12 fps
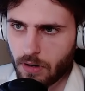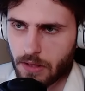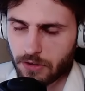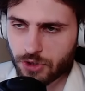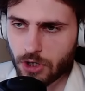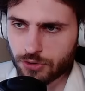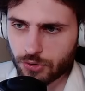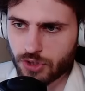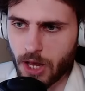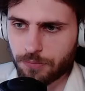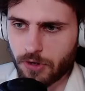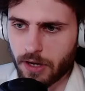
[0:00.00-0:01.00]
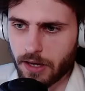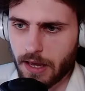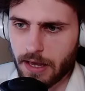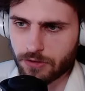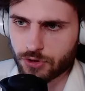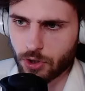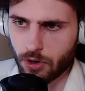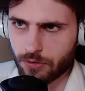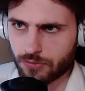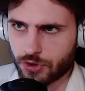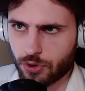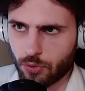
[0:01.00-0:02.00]
This also stops a
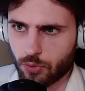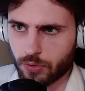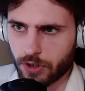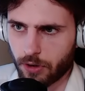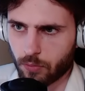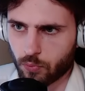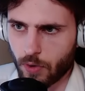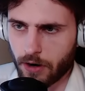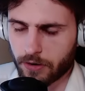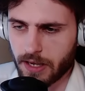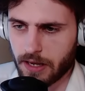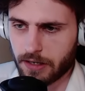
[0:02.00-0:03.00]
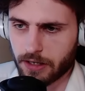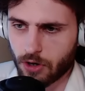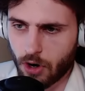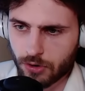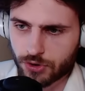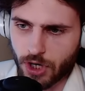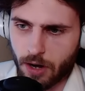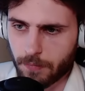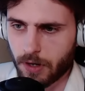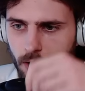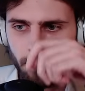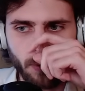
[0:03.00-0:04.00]
turn 2, you know, Rare Candy Garchomp.
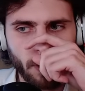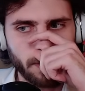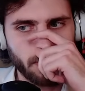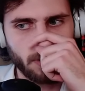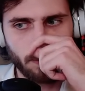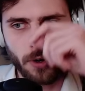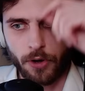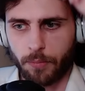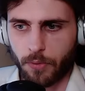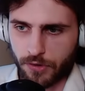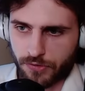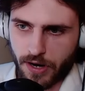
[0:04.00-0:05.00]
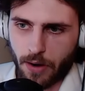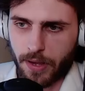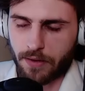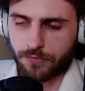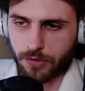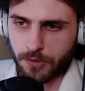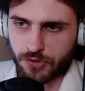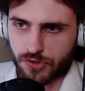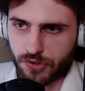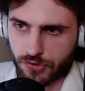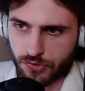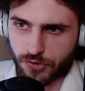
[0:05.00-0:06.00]
Oh, boy. Oh, boy. Oh, boy. So now we have some
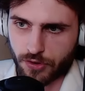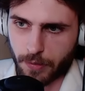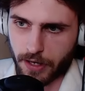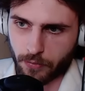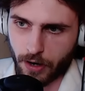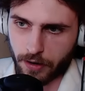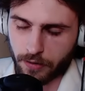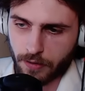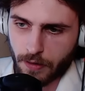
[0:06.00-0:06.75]
decisions to make, right?